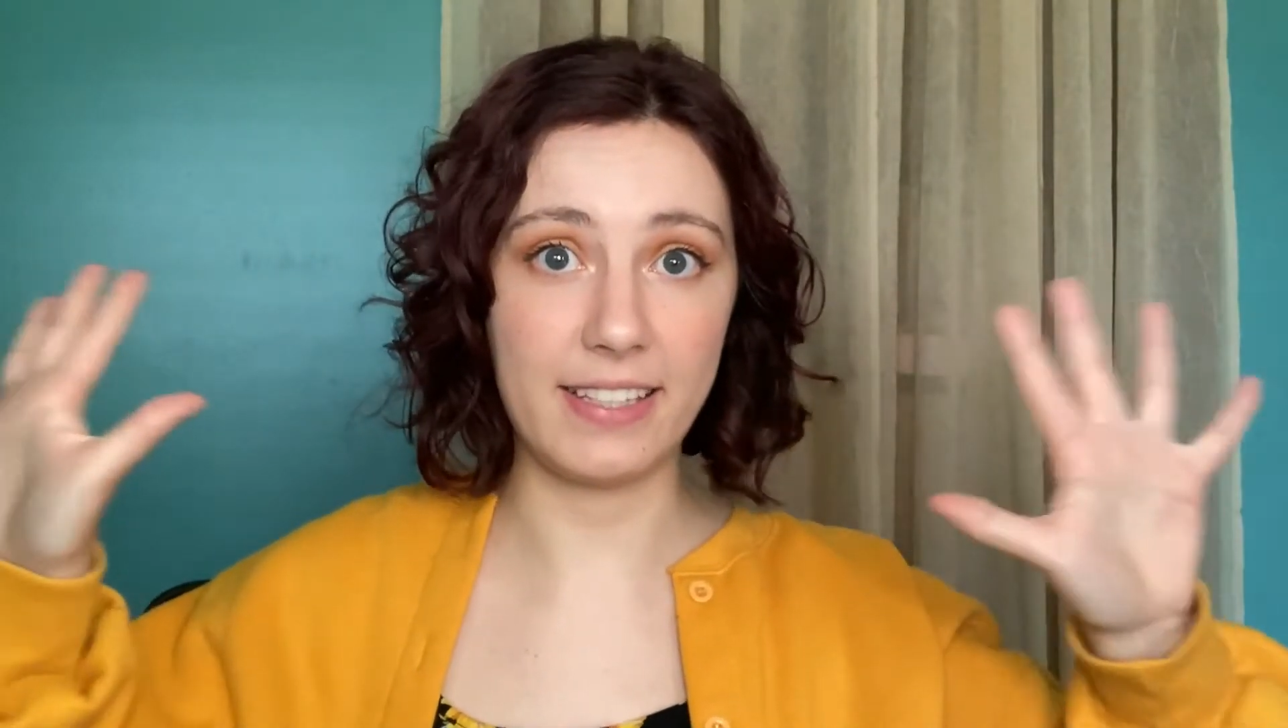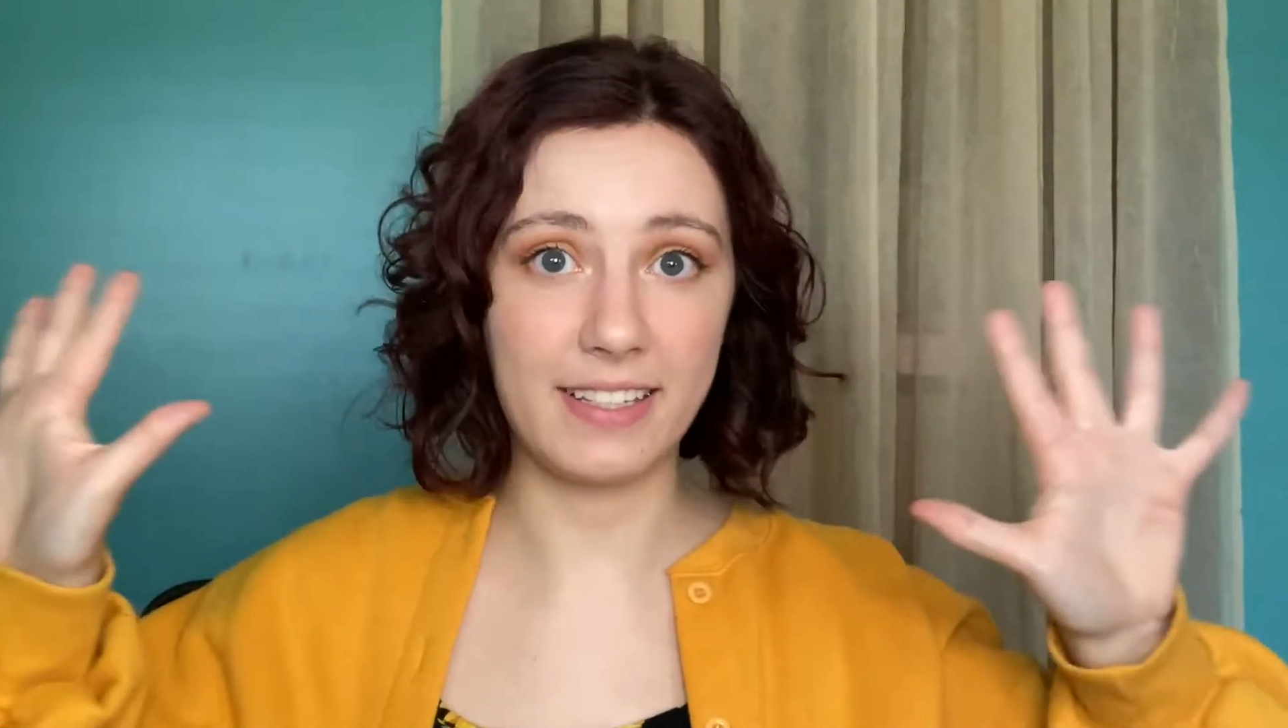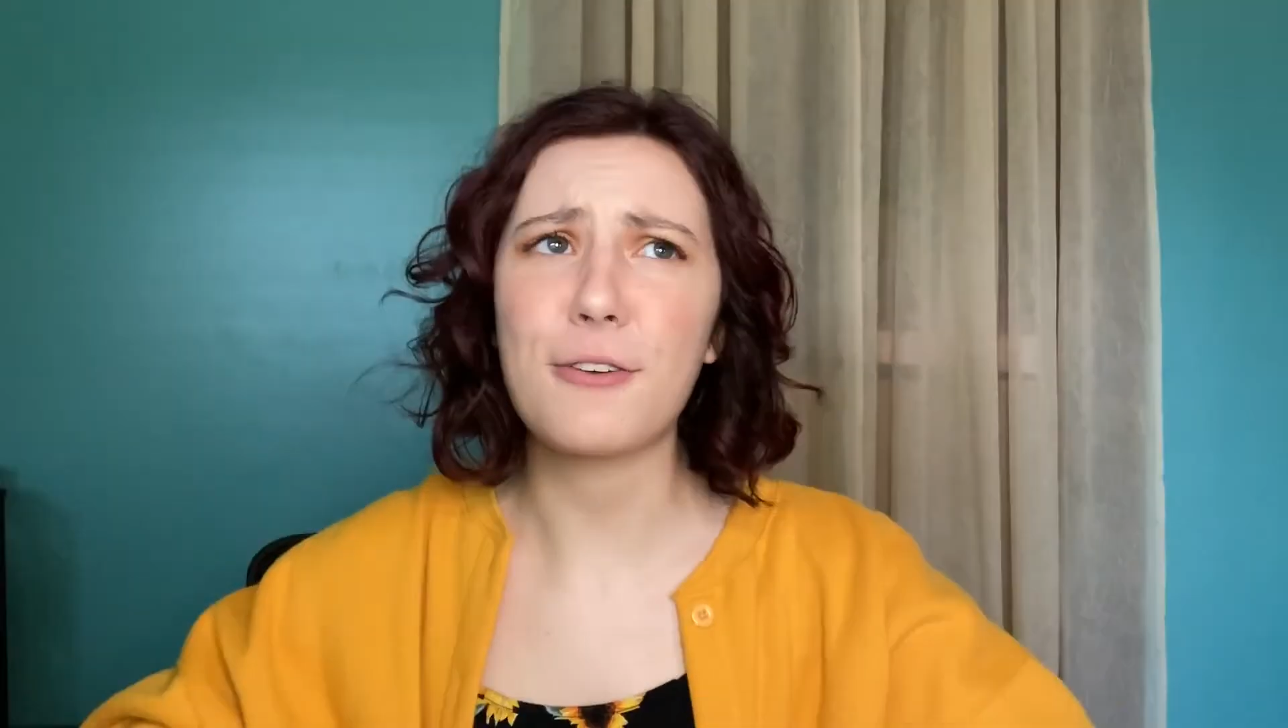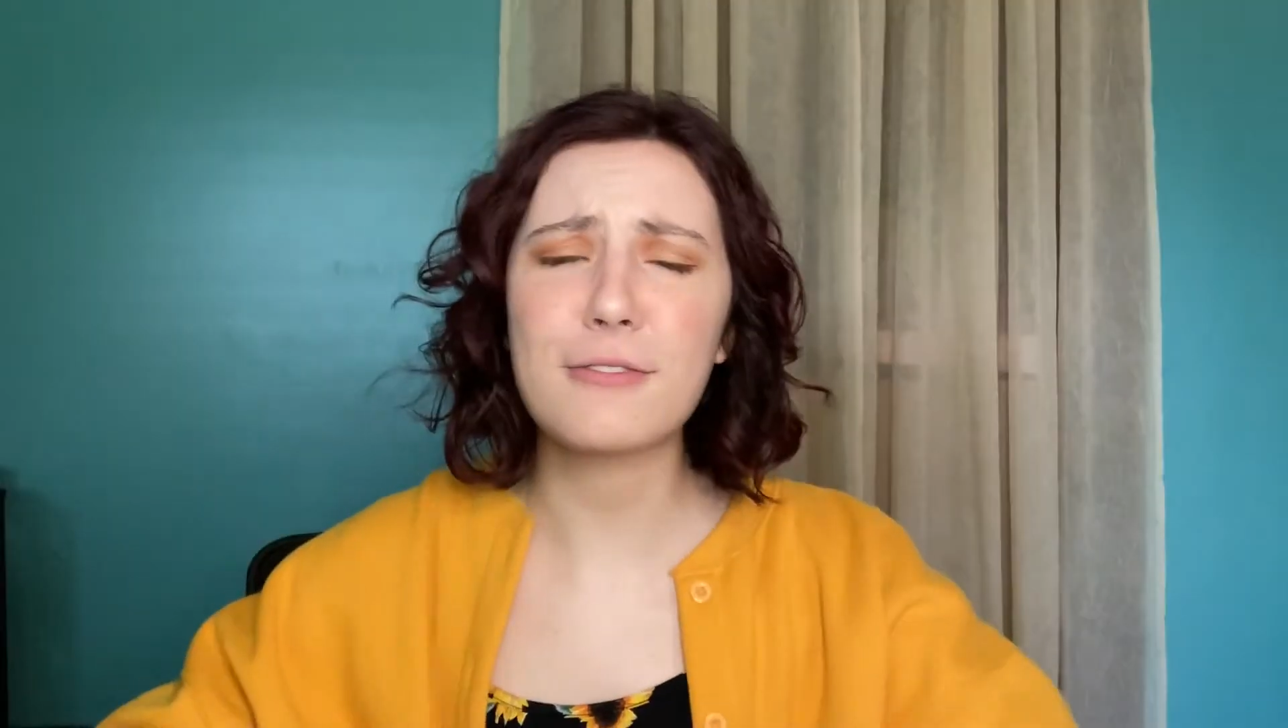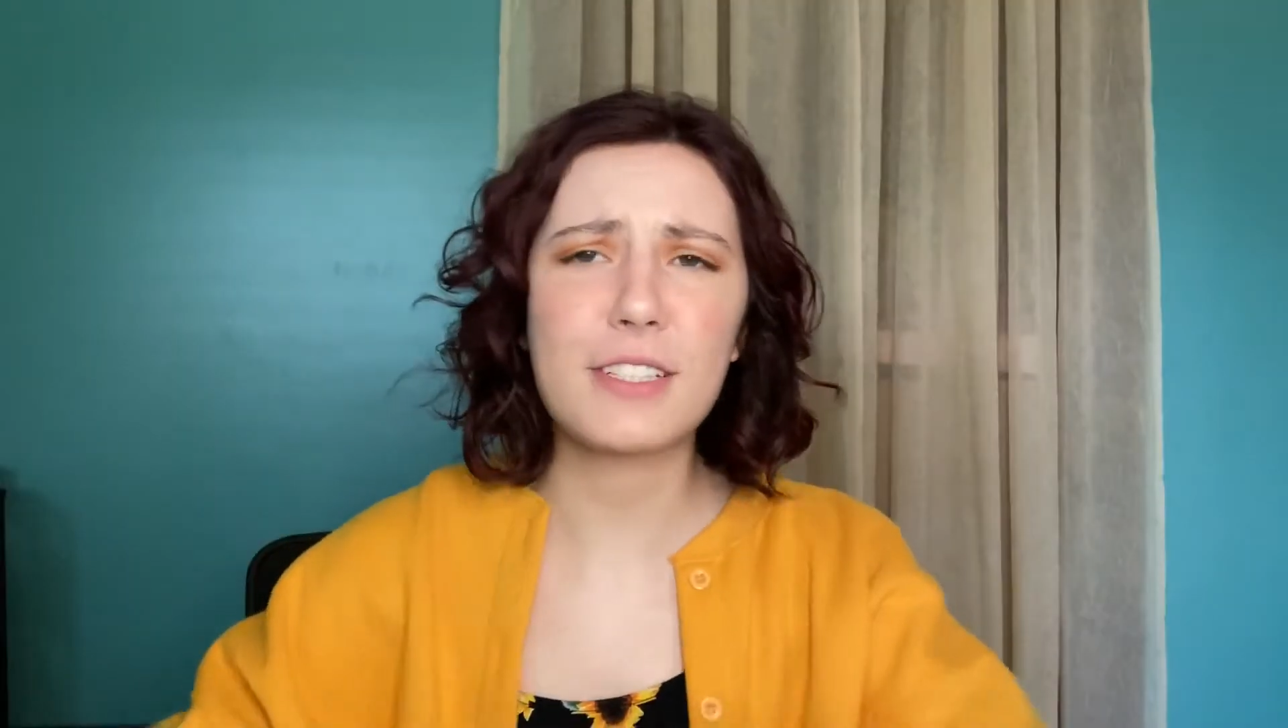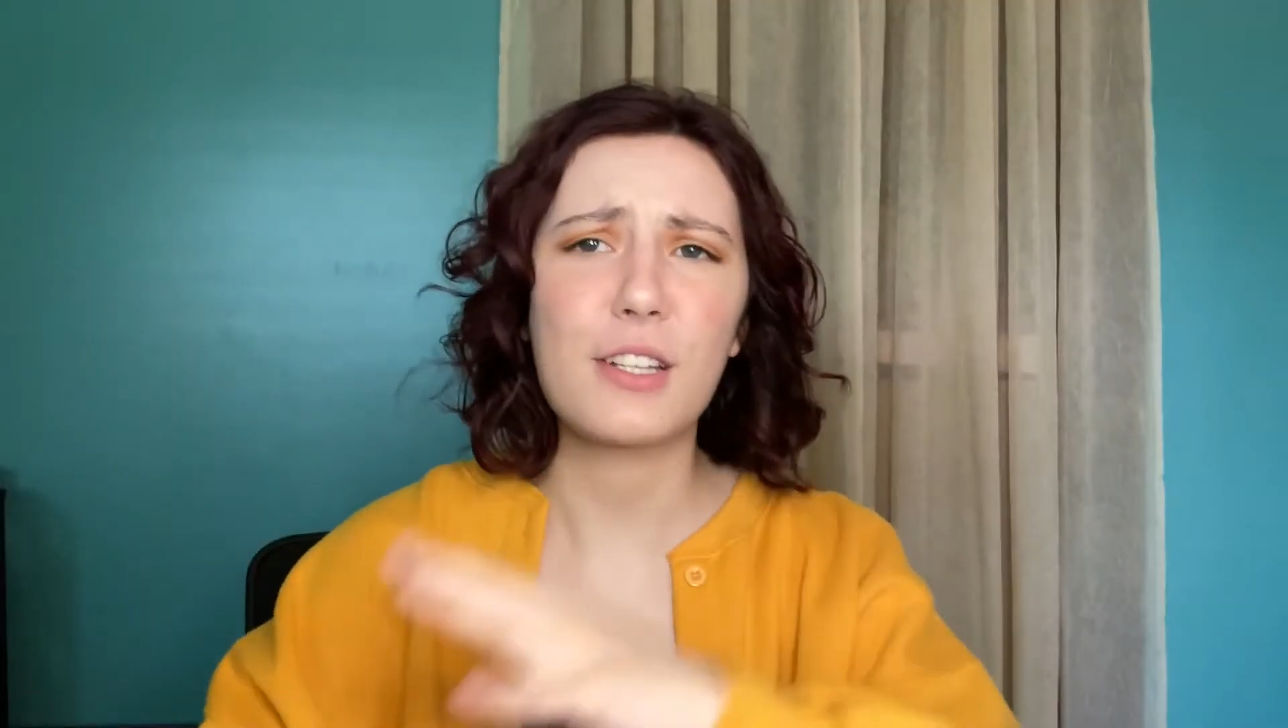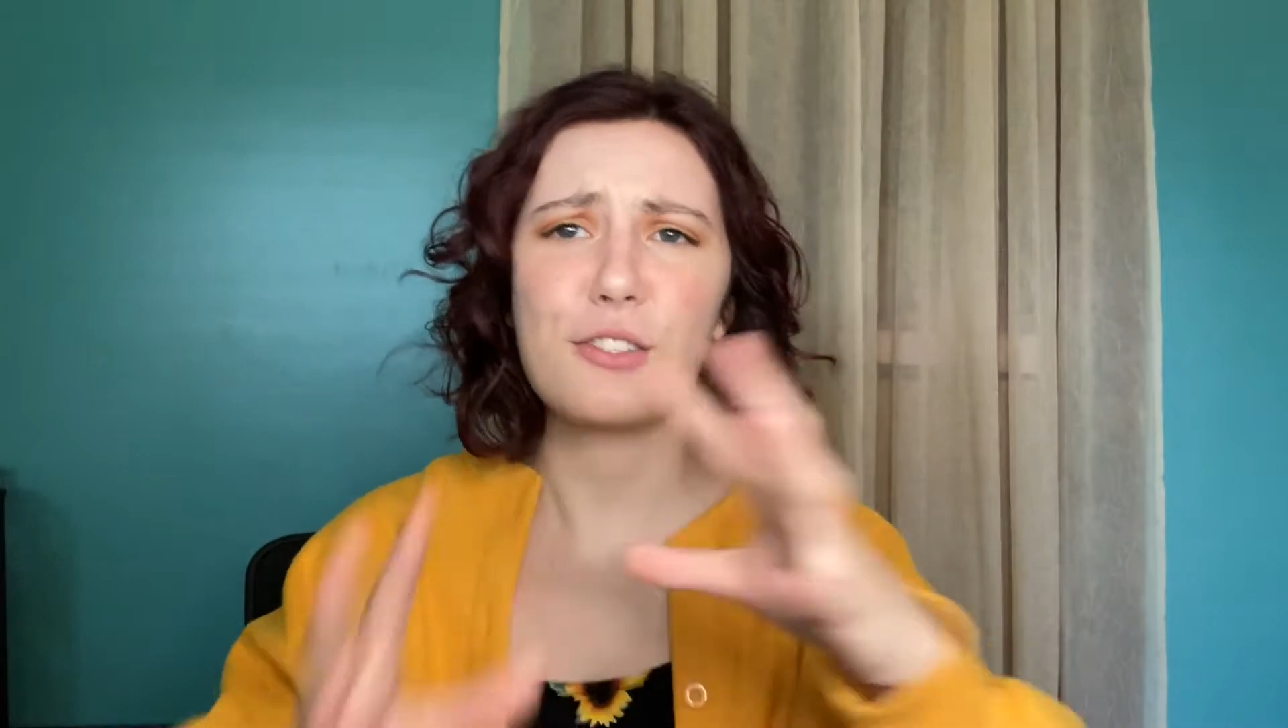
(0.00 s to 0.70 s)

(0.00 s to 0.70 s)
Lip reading: Don't